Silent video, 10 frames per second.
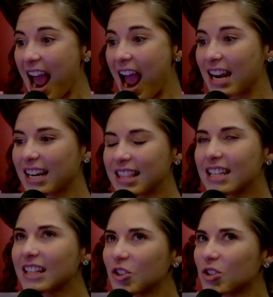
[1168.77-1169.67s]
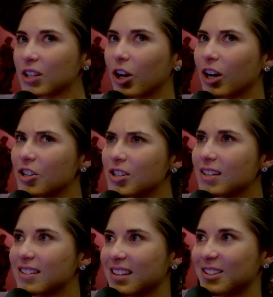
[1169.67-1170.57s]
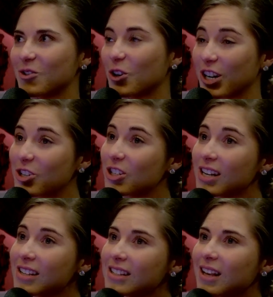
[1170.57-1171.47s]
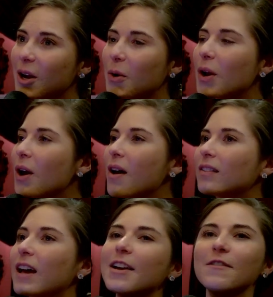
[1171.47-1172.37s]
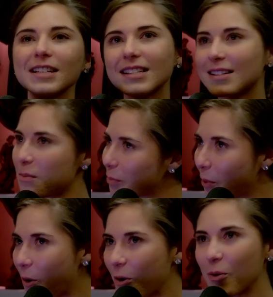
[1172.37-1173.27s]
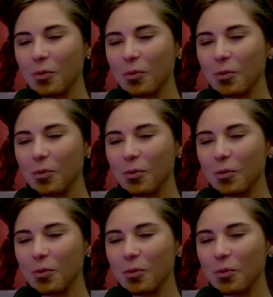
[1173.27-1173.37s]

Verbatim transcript: And I think that just encourages us as Christians that life is simple.